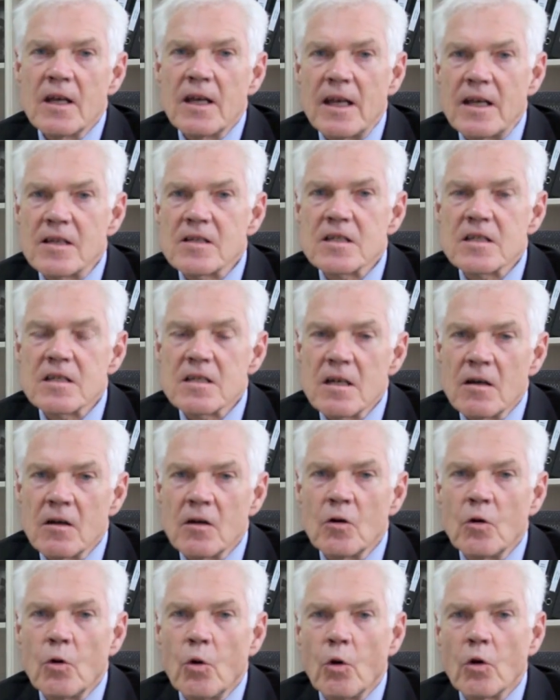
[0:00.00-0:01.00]
is
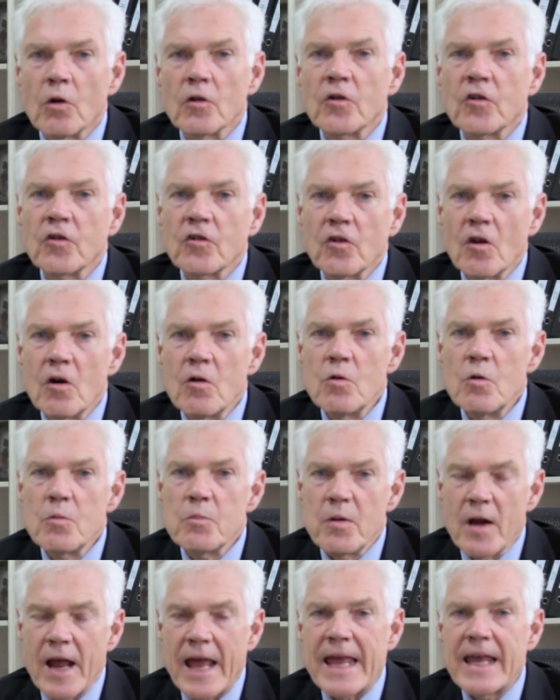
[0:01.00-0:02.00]
also
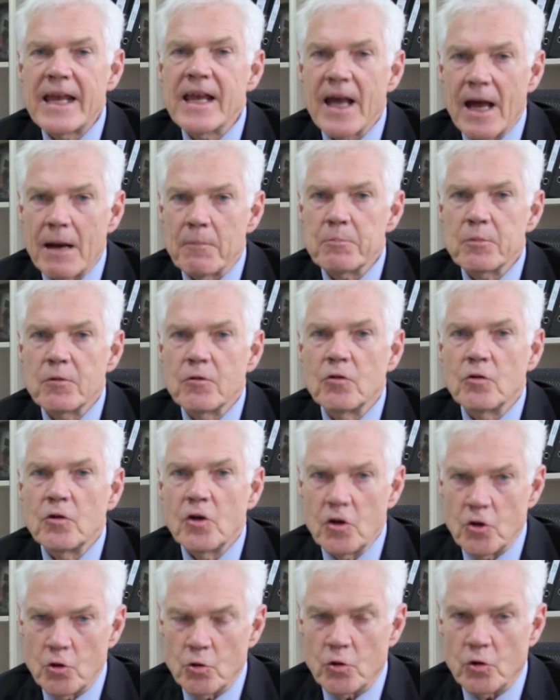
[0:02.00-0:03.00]
playing up to
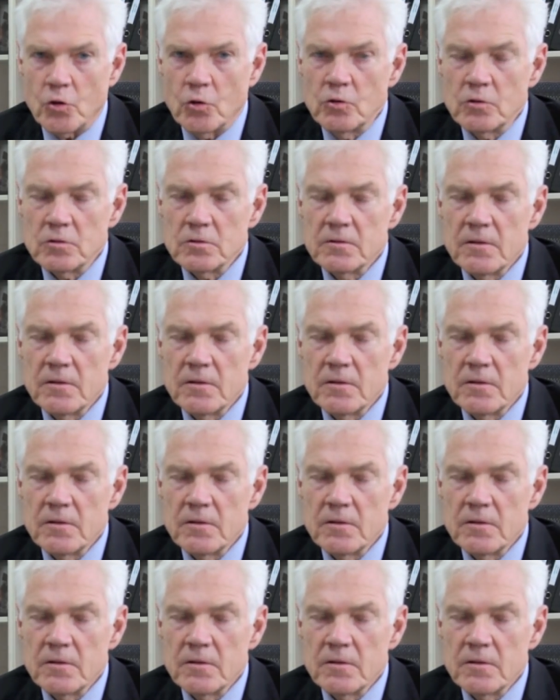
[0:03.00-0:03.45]
the euro.